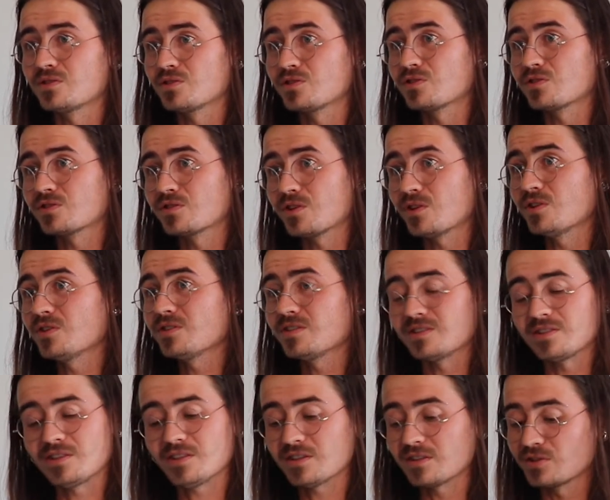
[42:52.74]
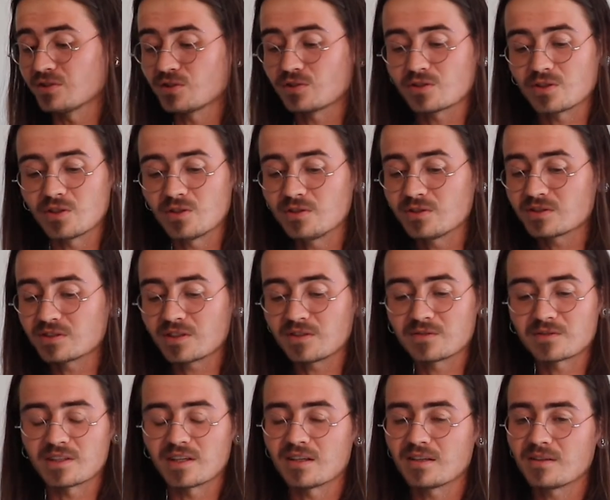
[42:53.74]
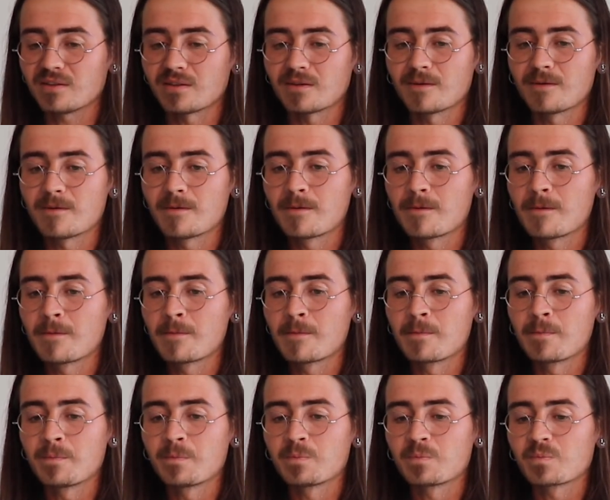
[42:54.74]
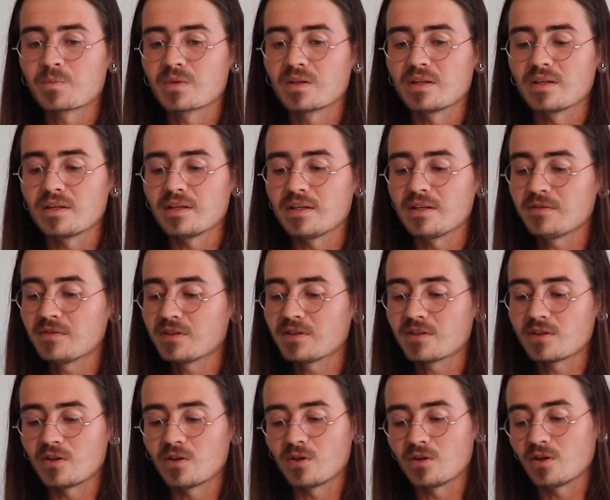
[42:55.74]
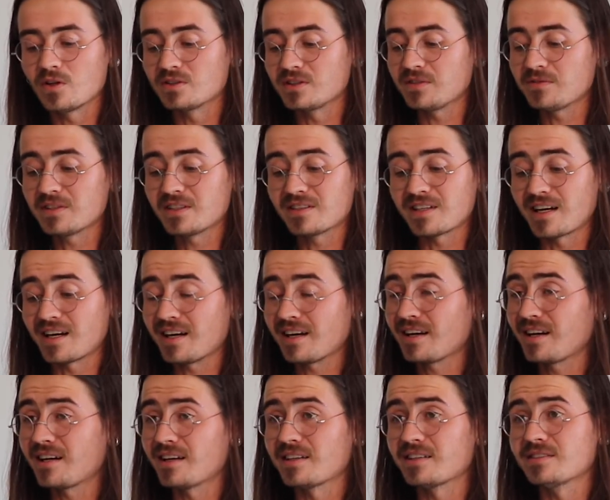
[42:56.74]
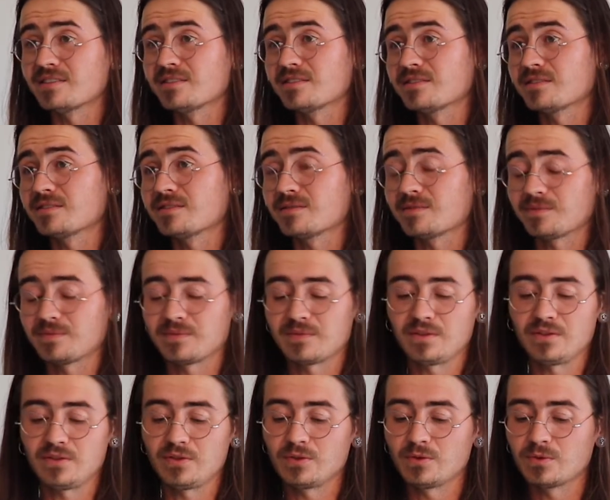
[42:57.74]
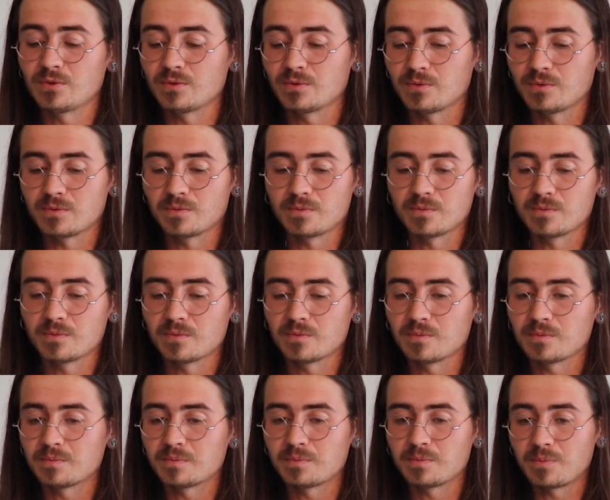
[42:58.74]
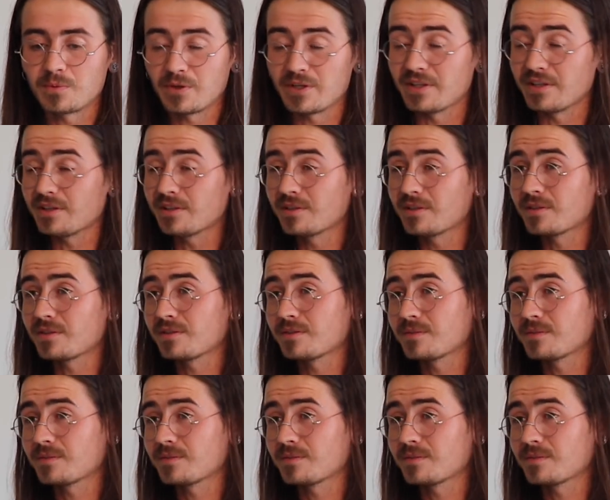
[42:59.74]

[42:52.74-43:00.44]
You slow yourself down. Even in the low lows, even in the high highs, you breathe,